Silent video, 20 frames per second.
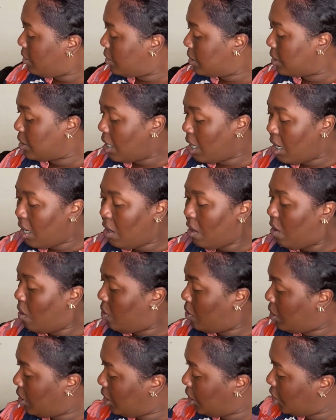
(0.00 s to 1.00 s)

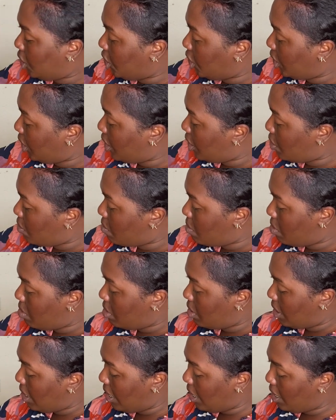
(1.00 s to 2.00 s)
So
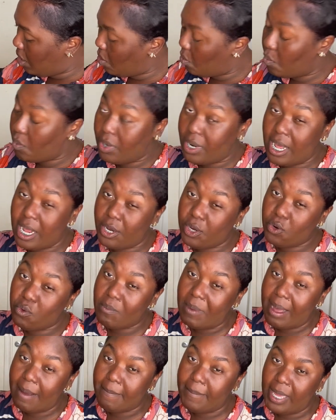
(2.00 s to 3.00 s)
generally when I do
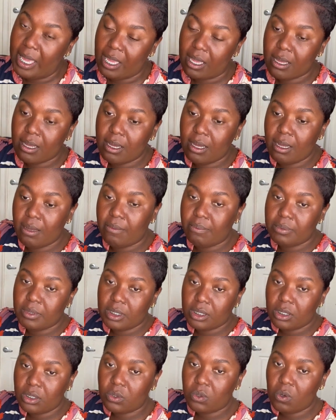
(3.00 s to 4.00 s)
my makeup
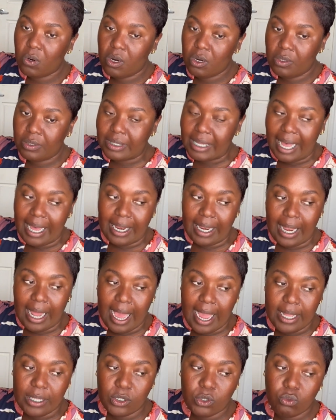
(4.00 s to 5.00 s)
tutorials, I
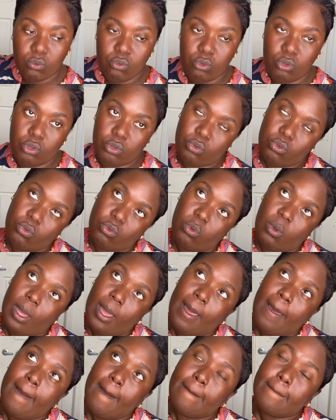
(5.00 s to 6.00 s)
like to do
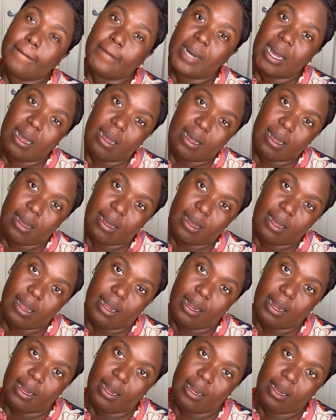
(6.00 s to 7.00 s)

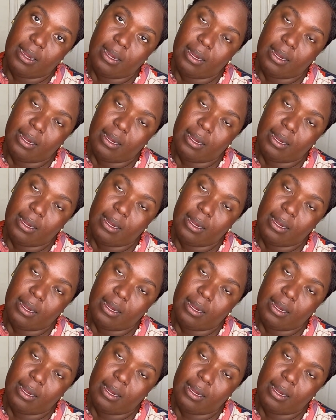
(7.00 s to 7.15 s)
my